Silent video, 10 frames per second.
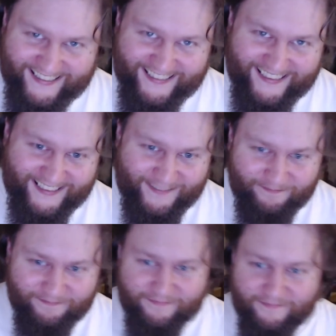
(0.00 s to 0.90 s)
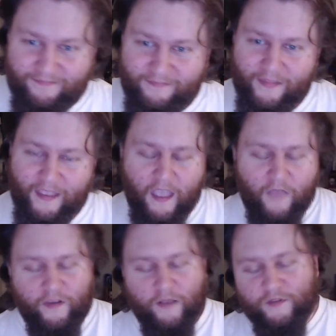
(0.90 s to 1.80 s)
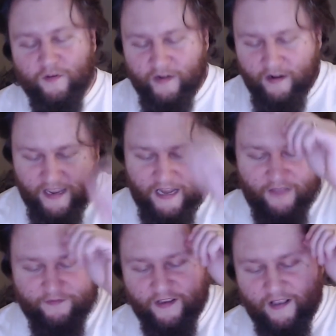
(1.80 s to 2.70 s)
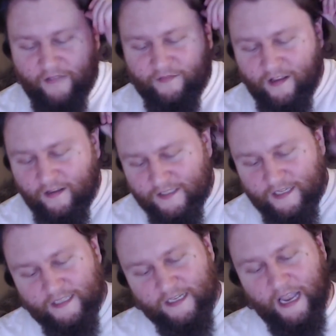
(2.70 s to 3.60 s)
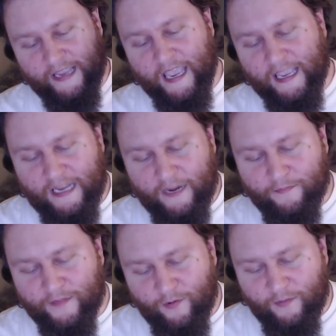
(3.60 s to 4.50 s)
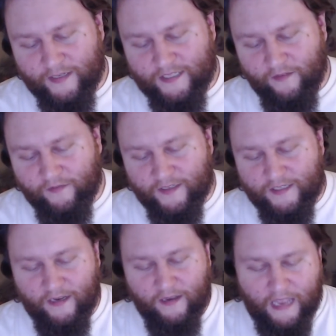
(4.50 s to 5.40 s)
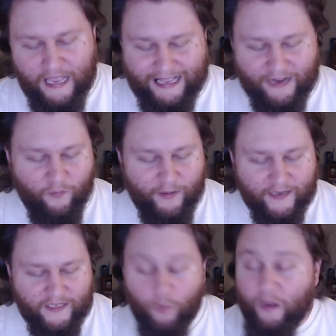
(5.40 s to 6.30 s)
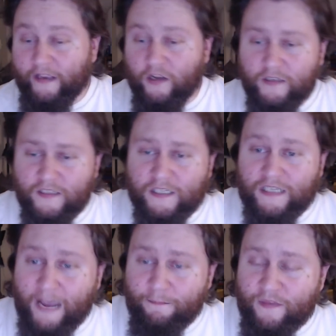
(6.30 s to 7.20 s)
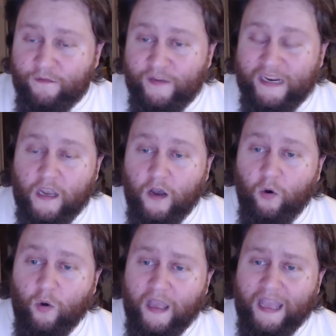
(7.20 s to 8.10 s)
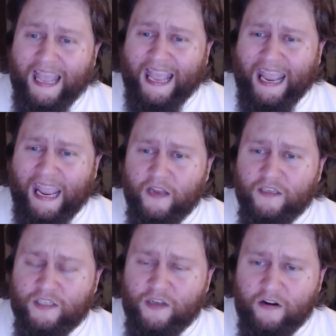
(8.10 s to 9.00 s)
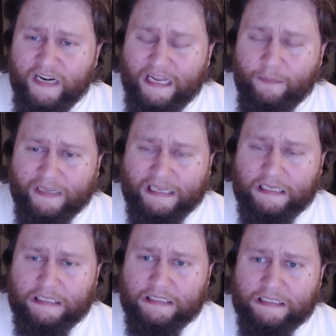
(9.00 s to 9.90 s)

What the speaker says: If he comes over here again, I have to call Stacy. I can't get up and do it myself because I got no pants on. Well, I could stop the video and start it up again.